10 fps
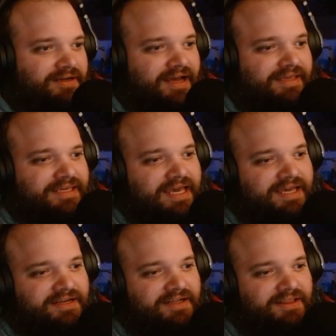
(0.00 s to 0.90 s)
I
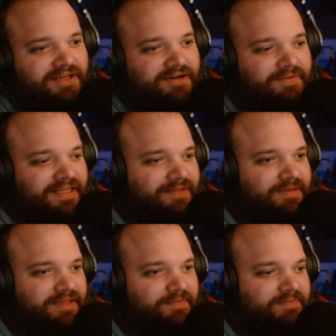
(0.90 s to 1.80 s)
can. Hello. Wait, let
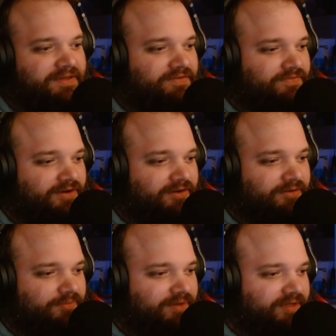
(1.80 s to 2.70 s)
me make your
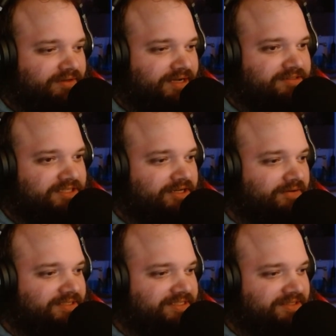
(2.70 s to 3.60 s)
volume better. How's it
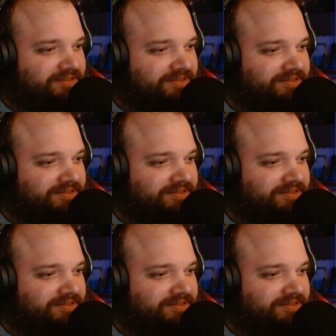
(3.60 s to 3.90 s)
going, dude?